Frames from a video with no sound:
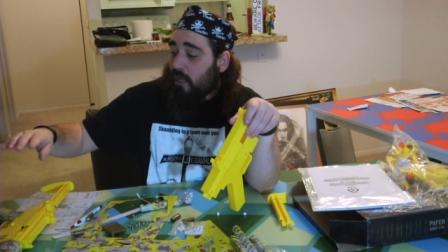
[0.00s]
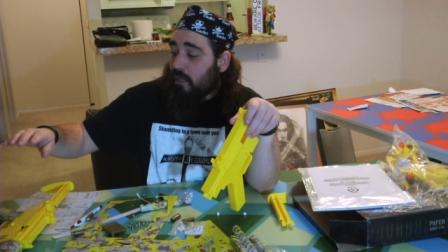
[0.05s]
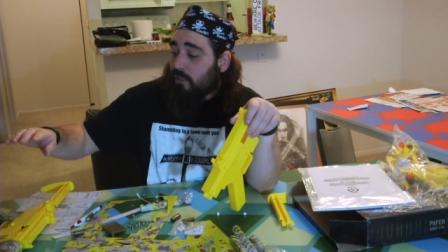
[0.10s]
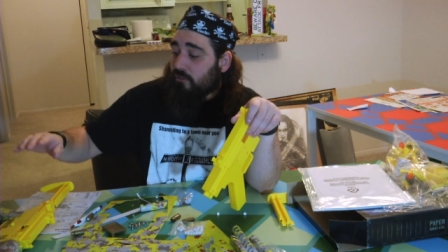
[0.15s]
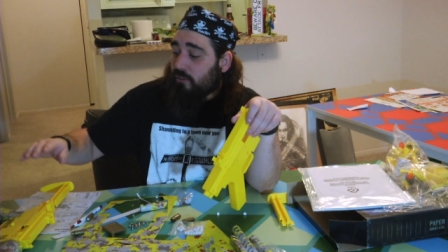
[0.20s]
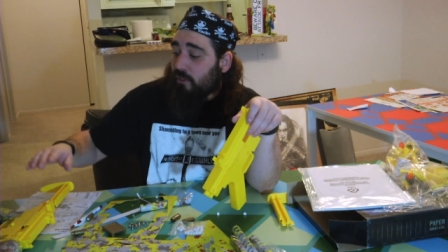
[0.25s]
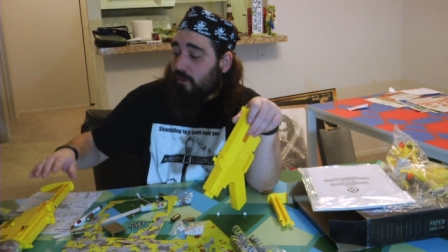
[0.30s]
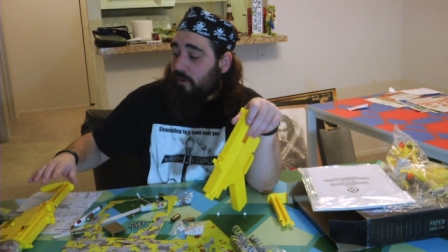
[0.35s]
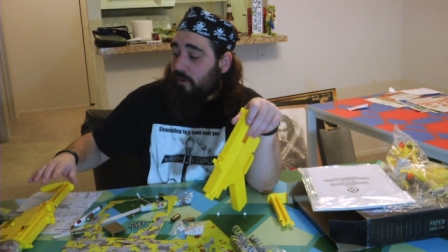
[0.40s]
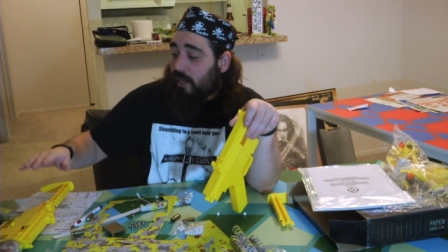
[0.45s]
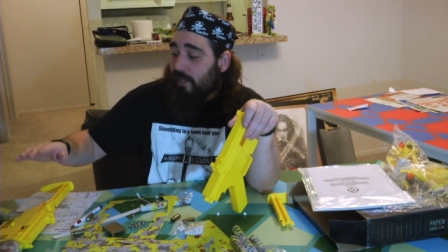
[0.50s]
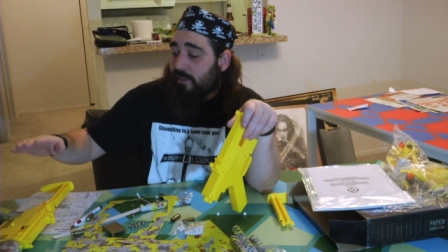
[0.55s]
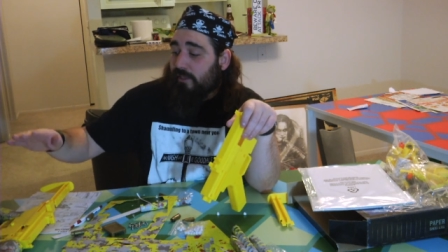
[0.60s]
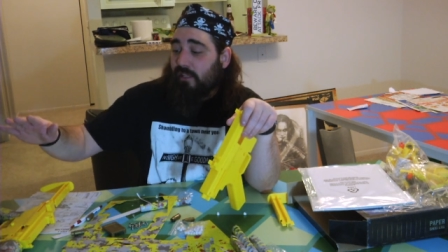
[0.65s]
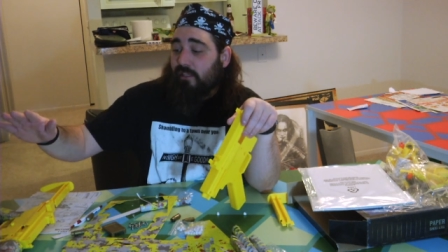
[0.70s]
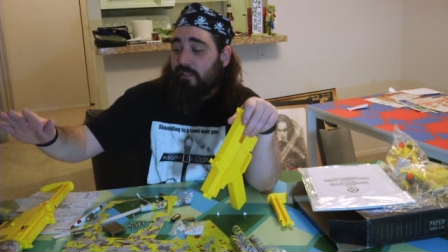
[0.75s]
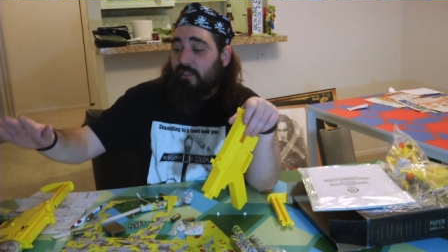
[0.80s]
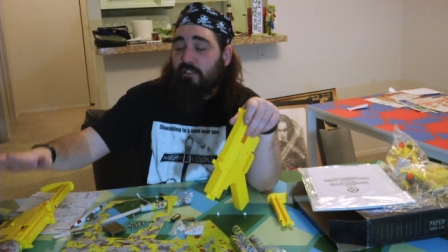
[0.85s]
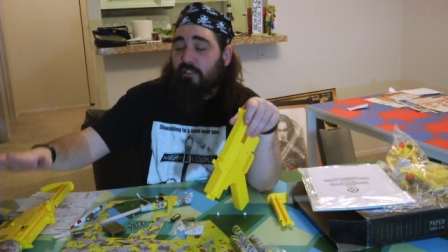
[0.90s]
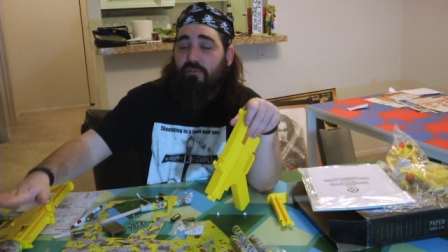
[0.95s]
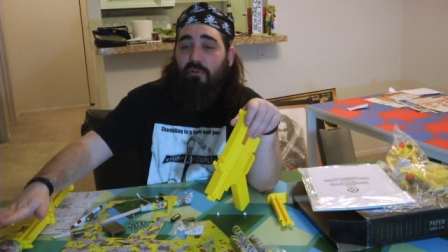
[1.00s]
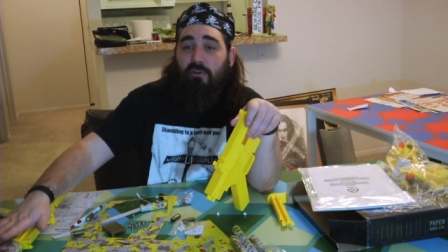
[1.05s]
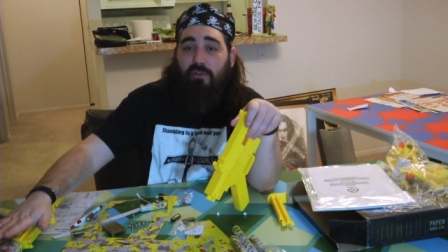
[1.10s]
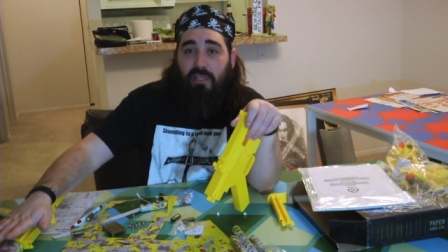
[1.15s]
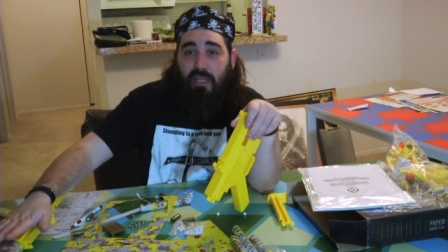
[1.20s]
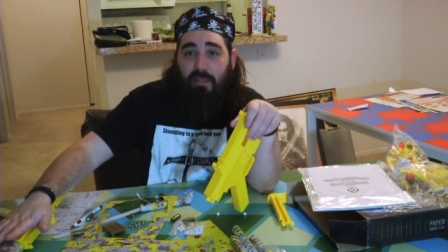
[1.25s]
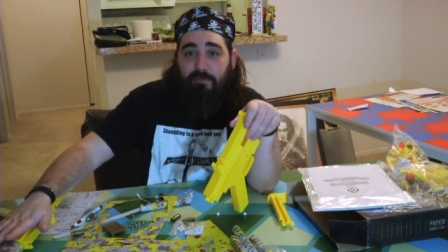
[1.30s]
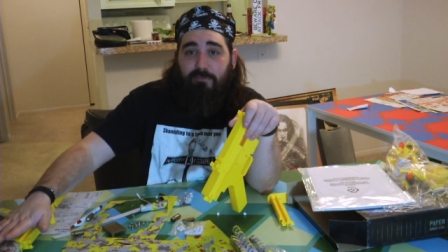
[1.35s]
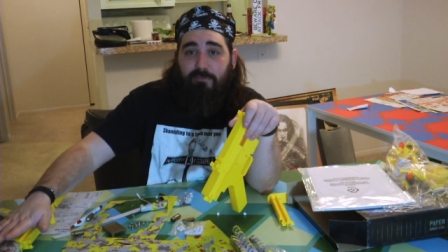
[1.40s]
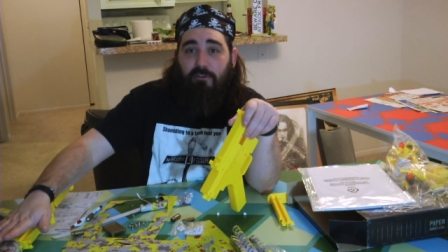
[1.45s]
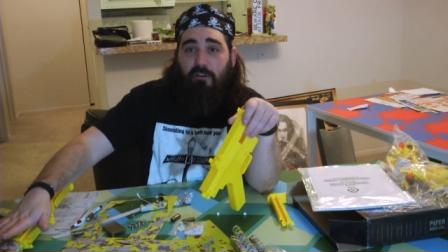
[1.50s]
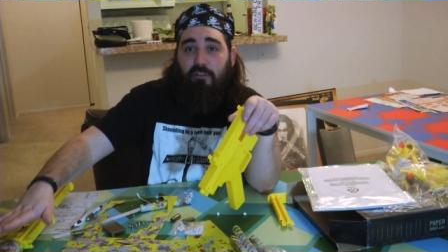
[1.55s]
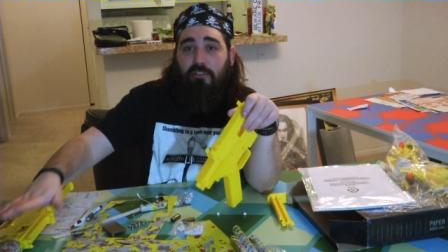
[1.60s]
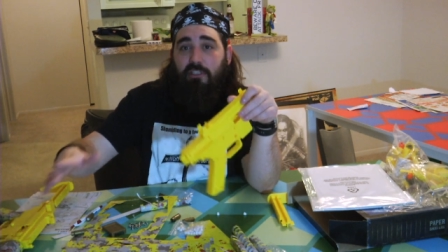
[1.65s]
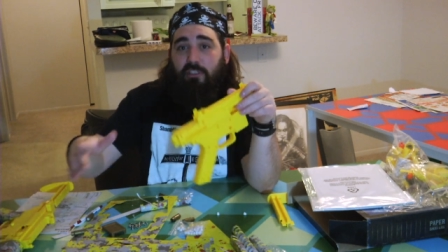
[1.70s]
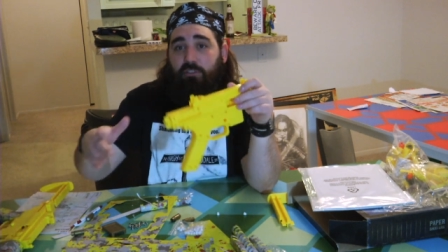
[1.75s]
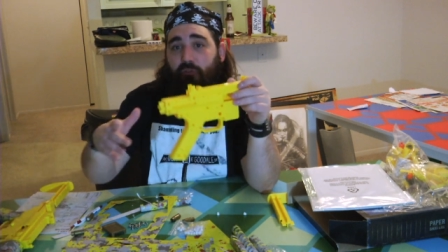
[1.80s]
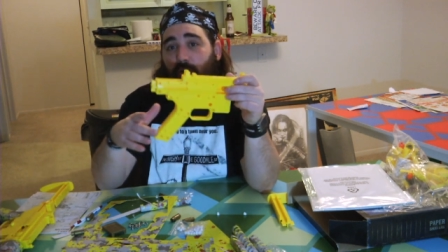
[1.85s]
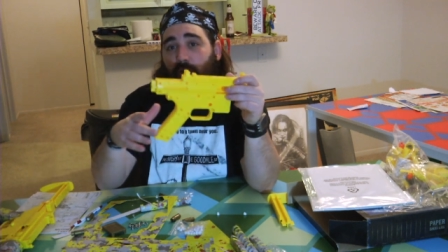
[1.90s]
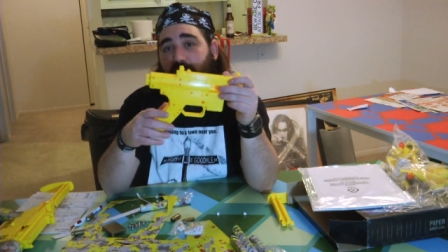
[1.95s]
So I think this one came
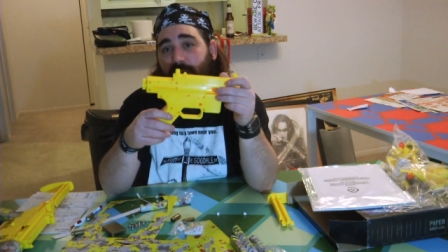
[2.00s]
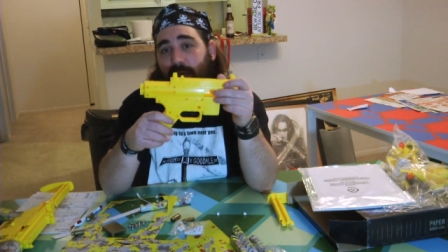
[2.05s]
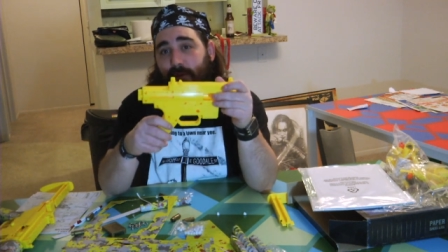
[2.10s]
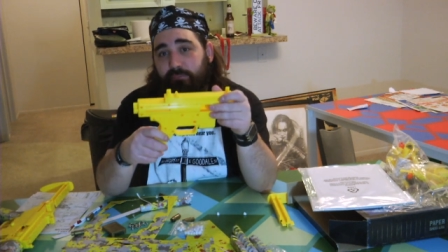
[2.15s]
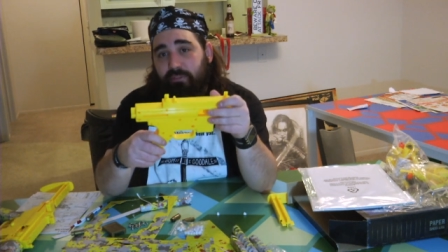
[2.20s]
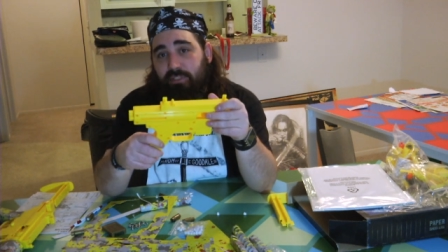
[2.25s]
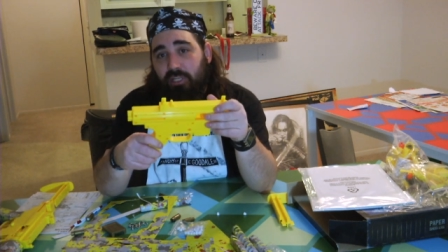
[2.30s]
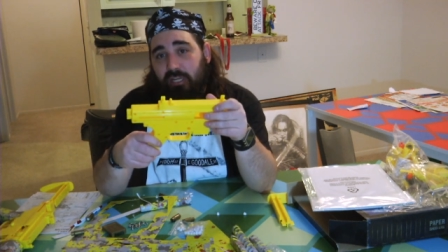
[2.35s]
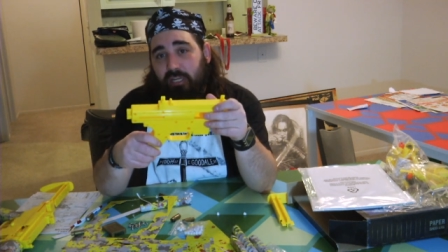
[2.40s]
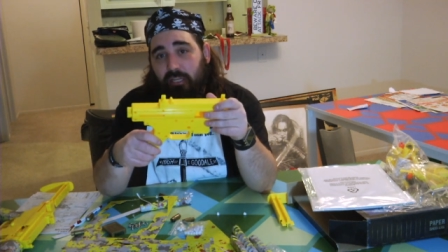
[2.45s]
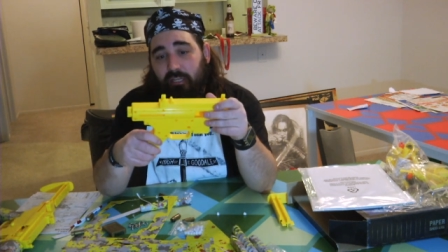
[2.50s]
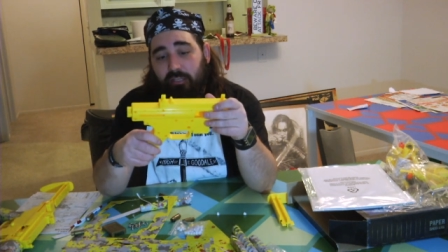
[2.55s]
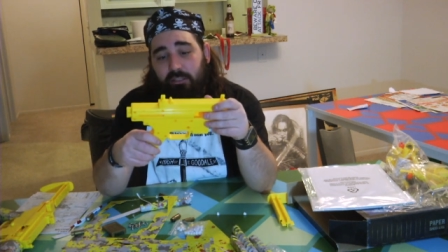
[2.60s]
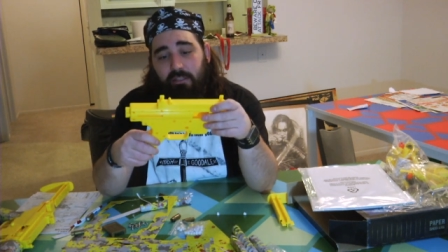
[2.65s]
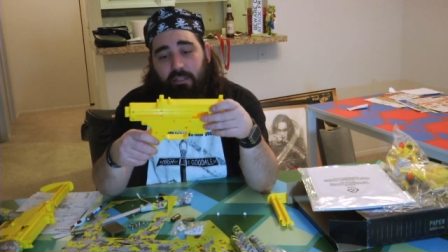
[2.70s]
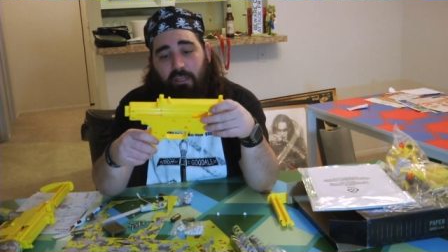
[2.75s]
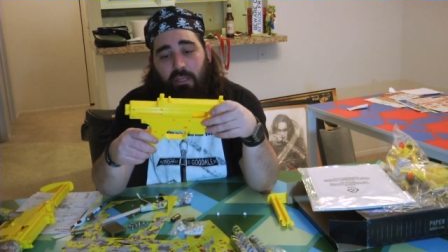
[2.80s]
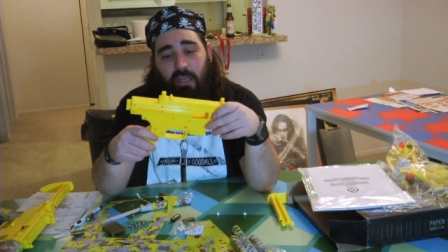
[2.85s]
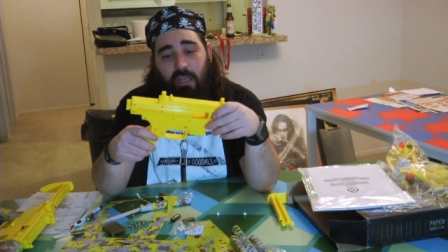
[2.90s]
first, this one came second.